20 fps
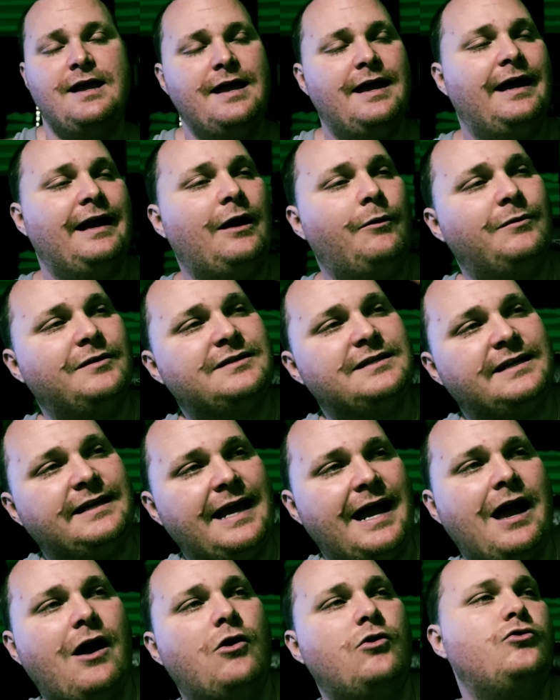and I went to
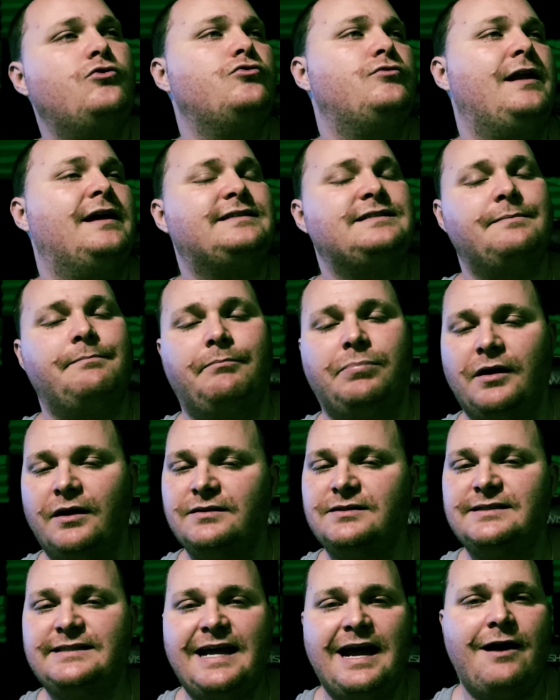Calhoun, that's in
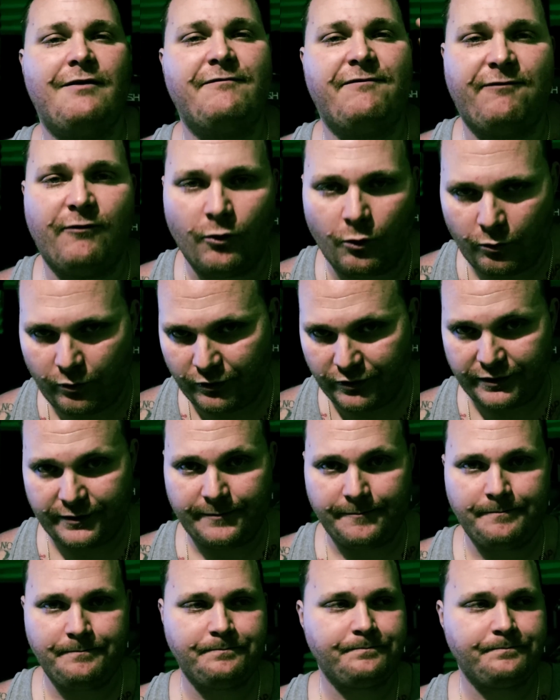Blountstown, Florida.